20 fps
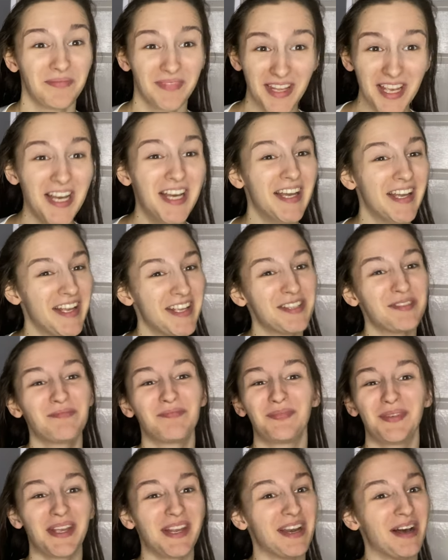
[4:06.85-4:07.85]
It's
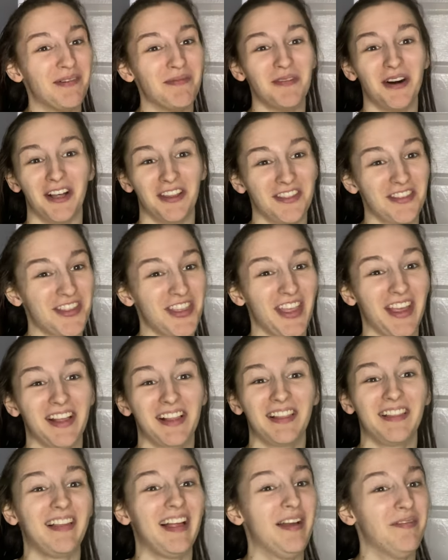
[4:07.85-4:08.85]
been a month, like
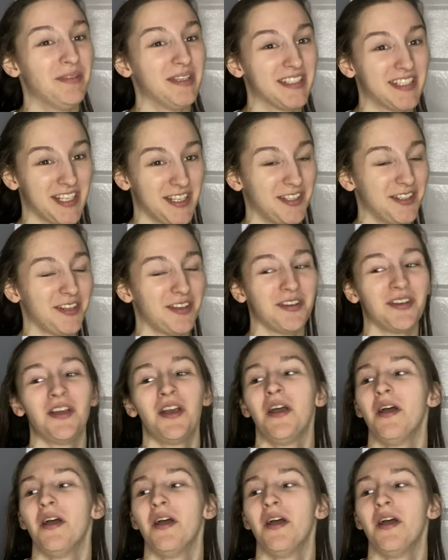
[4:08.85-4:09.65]
let me tell you,